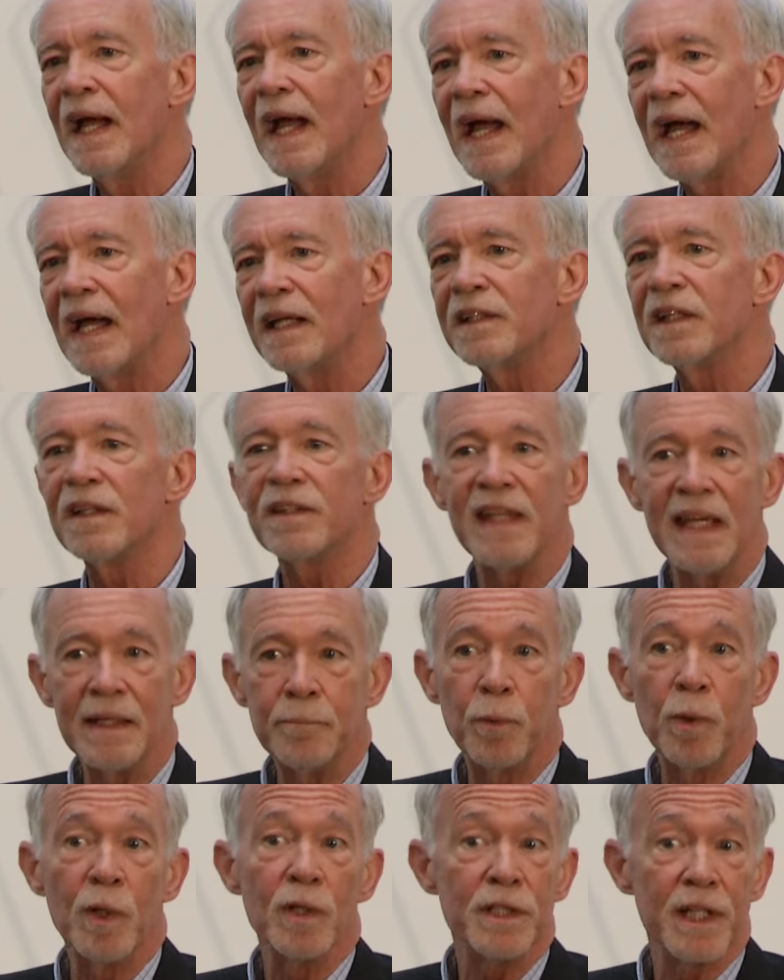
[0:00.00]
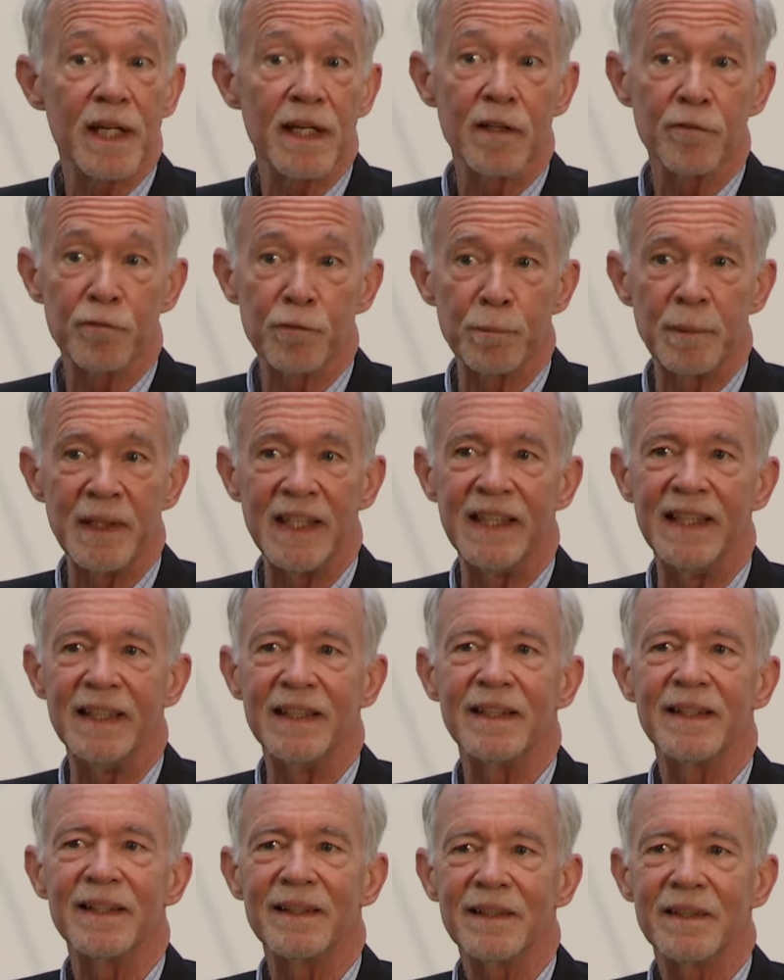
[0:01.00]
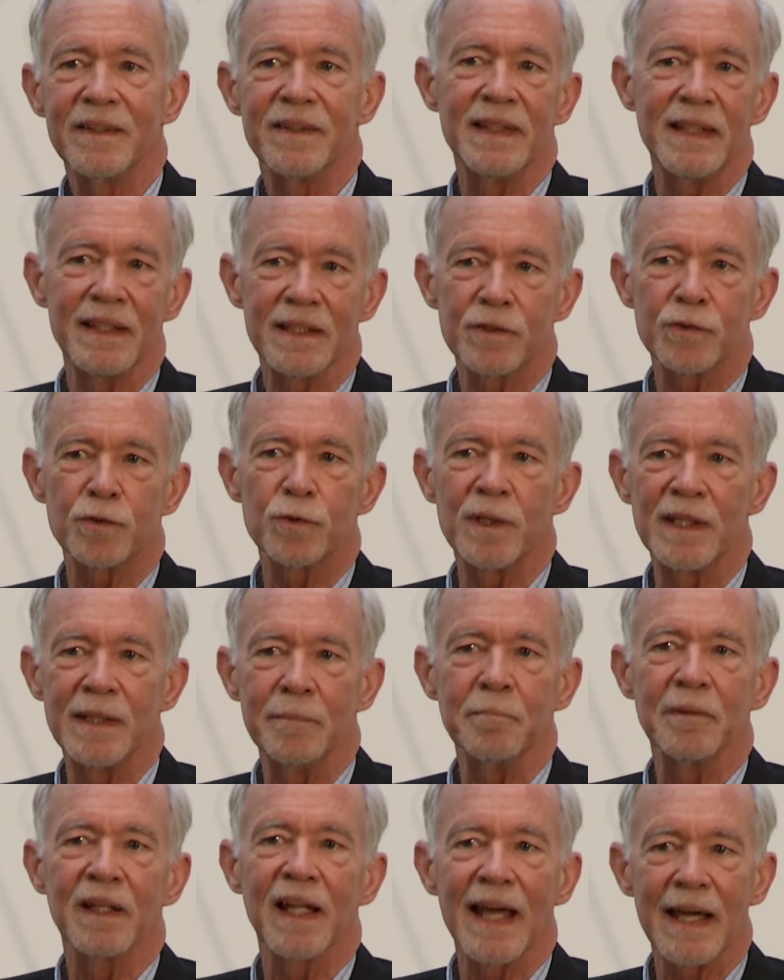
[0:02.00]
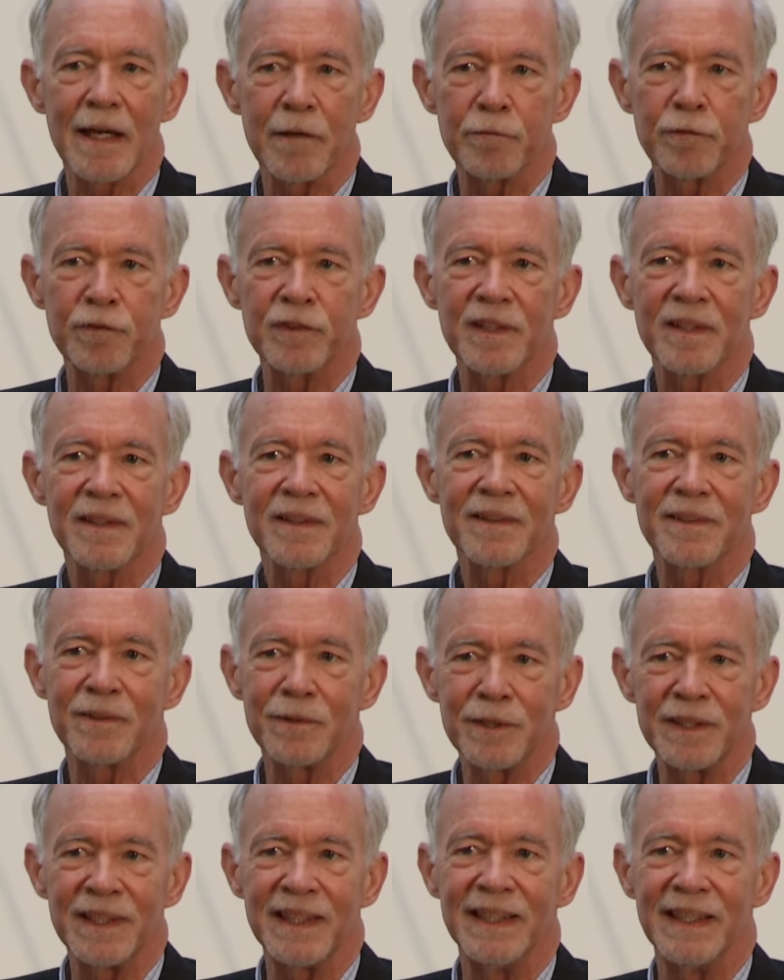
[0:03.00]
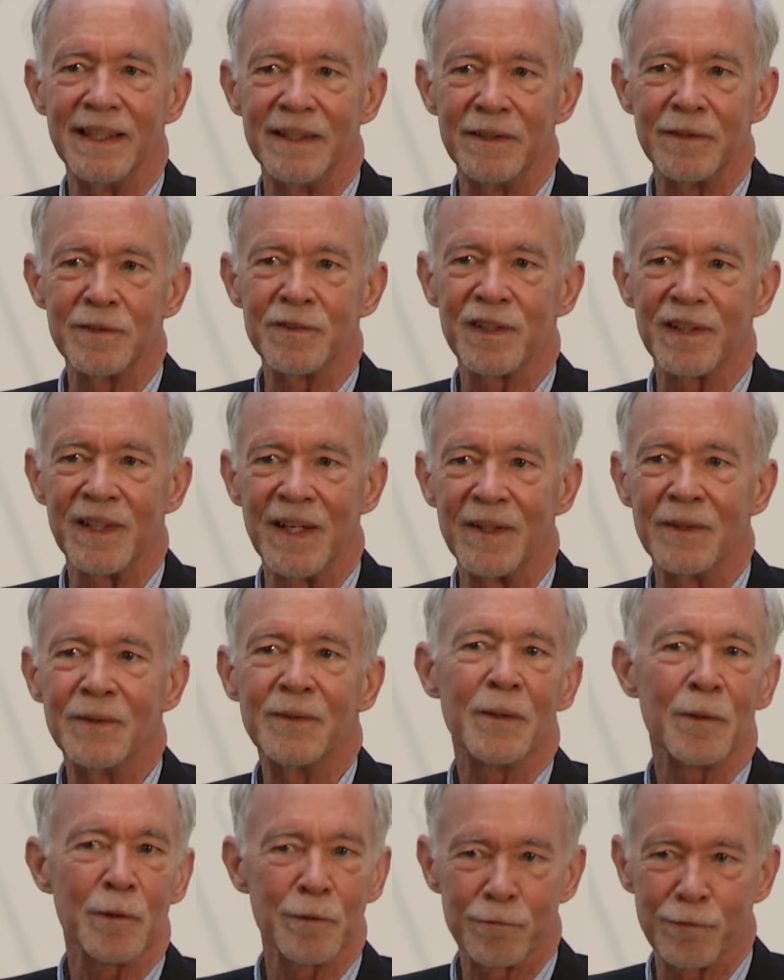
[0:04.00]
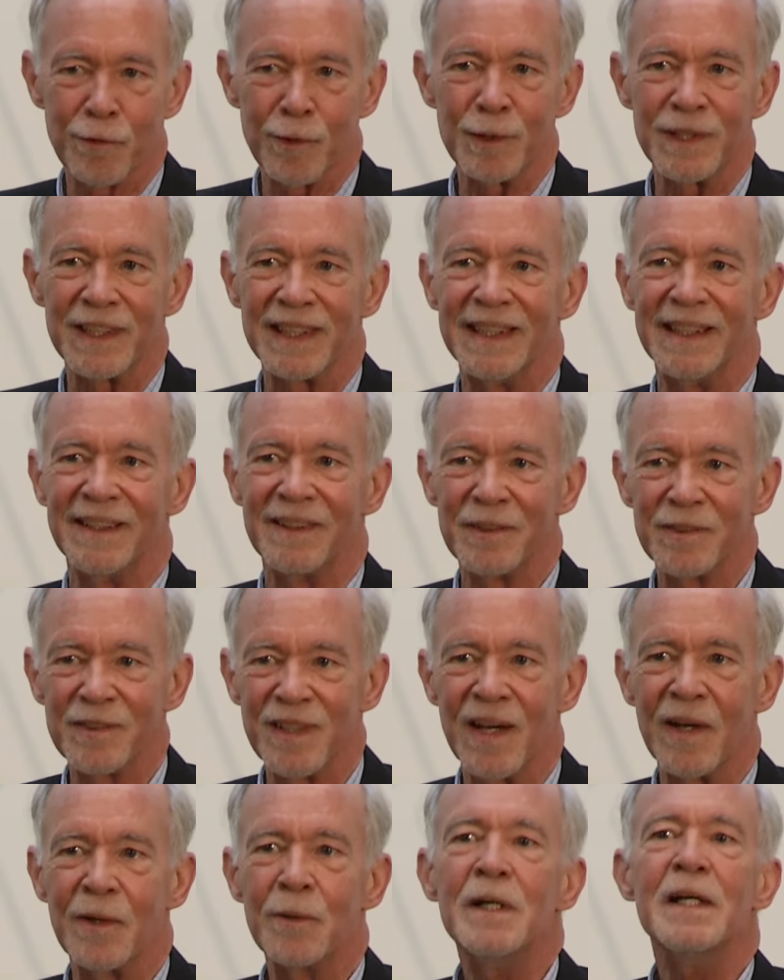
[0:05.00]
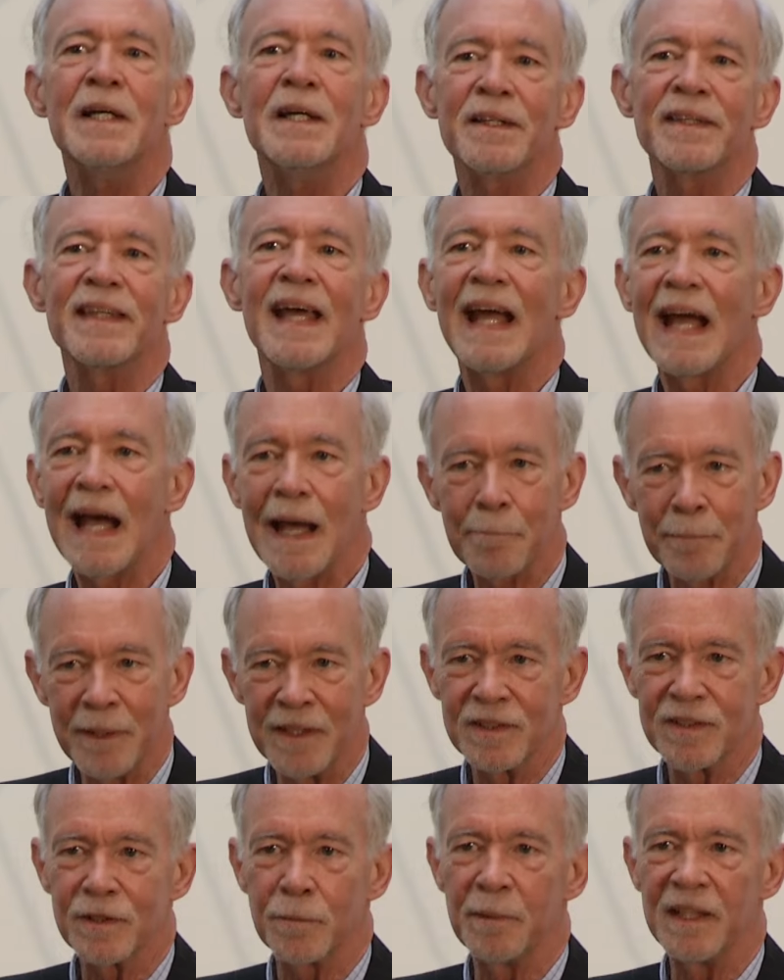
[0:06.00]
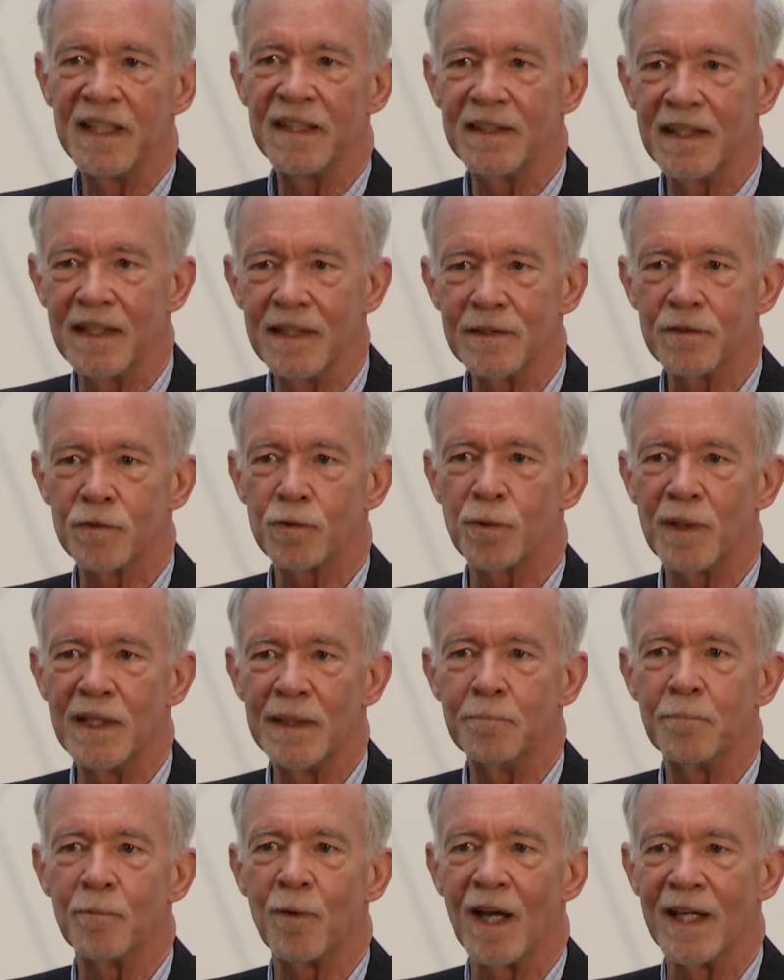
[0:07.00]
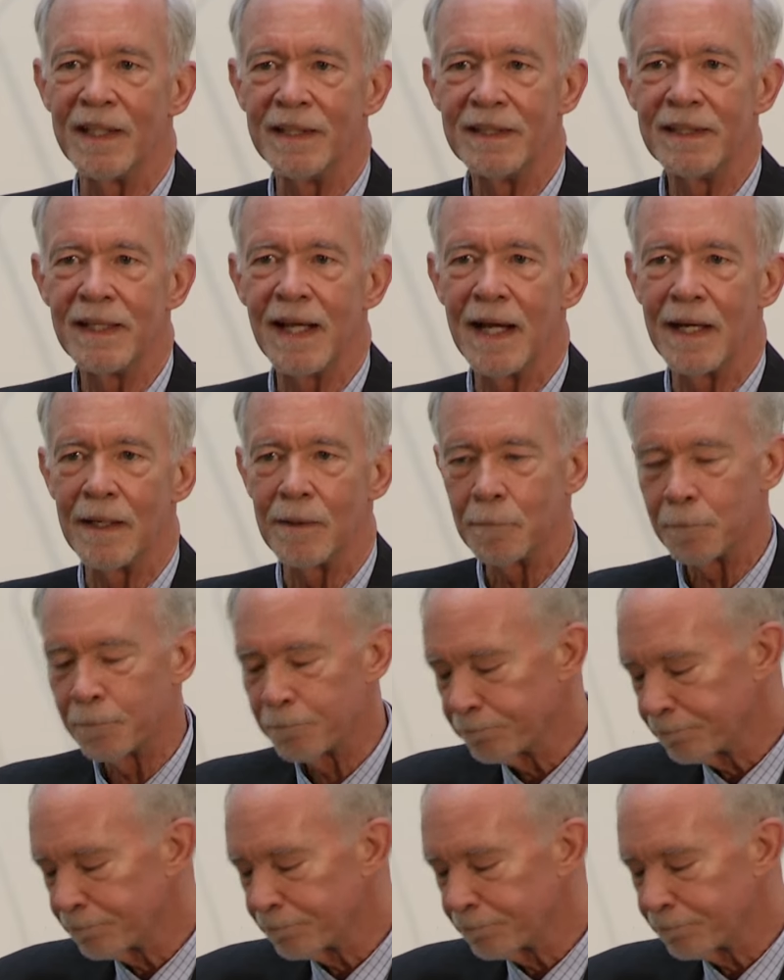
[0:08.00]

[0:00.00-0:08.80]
and they would have been the extreme left thirty years ago or forty years ago. They happen to be the extreme right now.